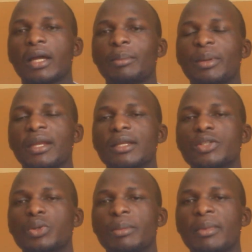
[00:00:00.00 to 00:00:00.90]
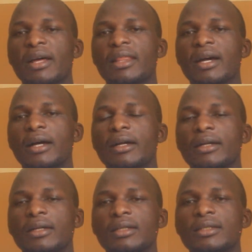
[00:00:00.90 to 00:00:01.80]
parent, a mother
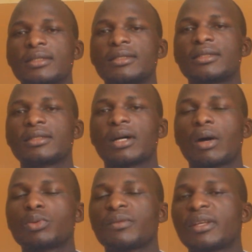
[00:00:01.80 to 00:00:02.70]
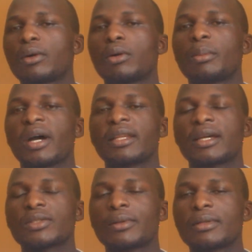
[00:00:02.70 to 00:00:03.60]
is out of the home and he
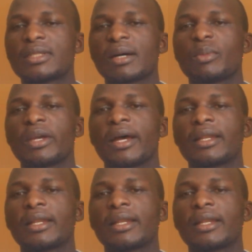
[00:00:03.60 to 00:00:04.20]
has gone somewhere,